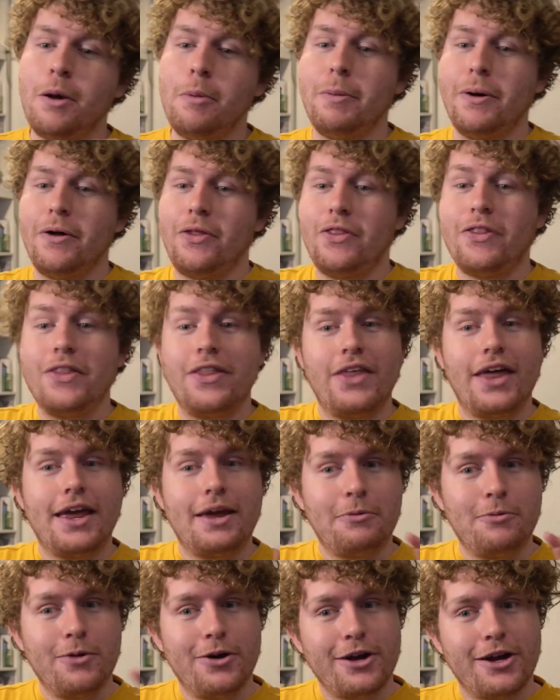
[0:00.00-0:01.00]
but
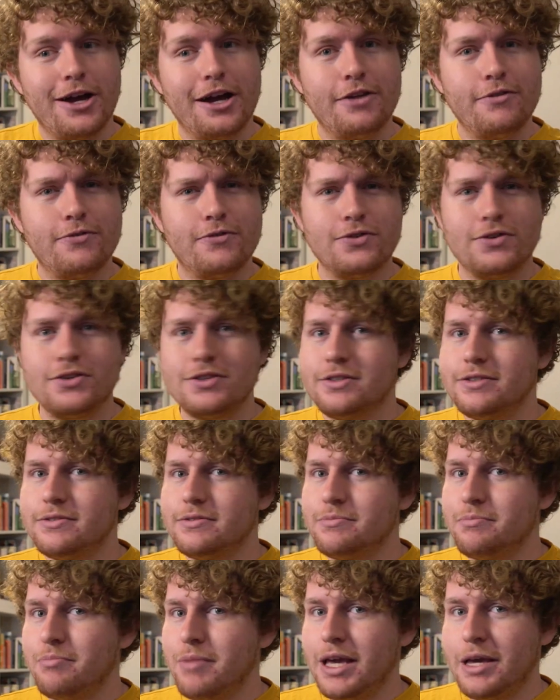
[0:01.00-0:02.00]
they were kind of
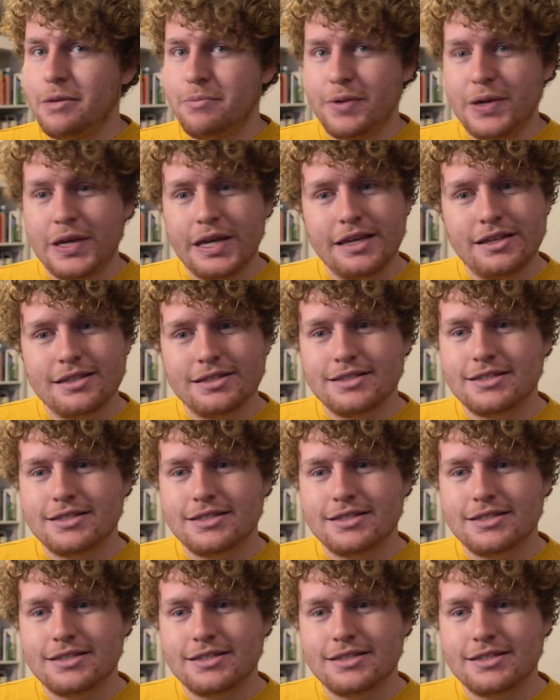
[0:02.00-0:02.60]
maybe